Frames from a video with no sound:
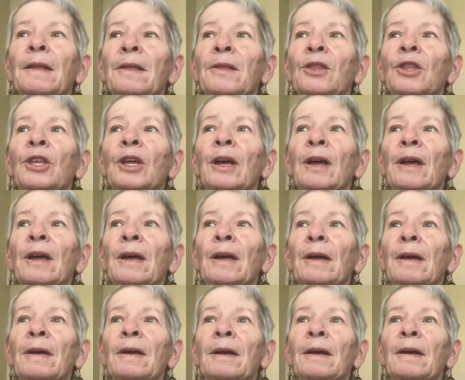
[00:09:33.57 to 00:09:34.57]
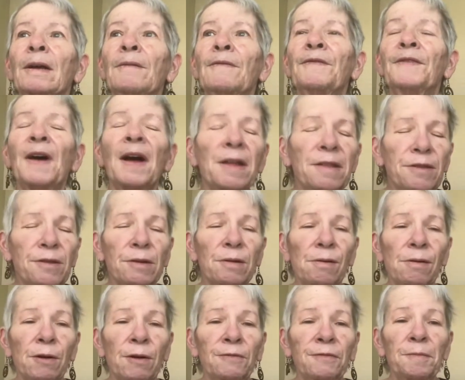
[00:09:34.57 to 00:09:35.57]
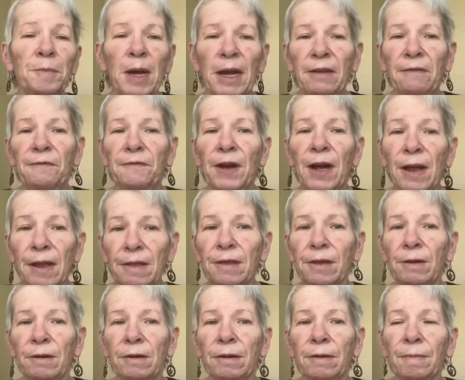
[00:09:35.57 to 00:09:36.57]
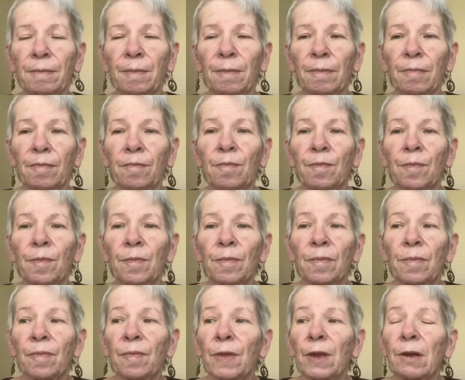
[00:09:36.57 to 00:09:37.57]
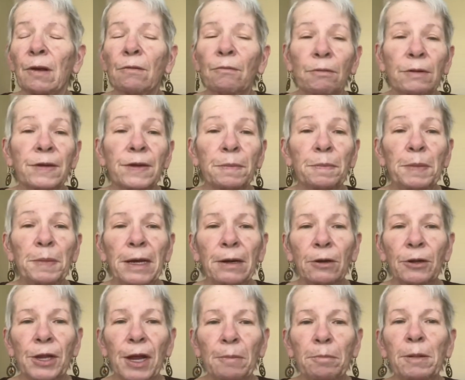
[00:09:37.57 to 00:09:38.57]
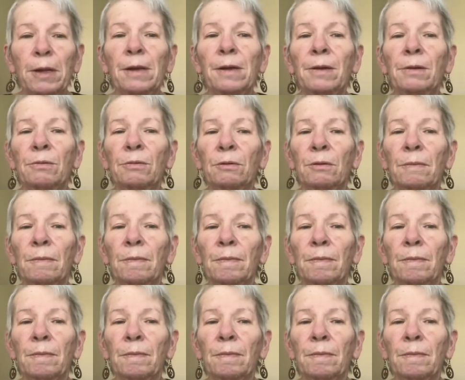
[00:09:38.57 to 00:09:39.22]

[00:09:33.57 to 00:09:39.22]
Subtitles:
The father of my father was a POW.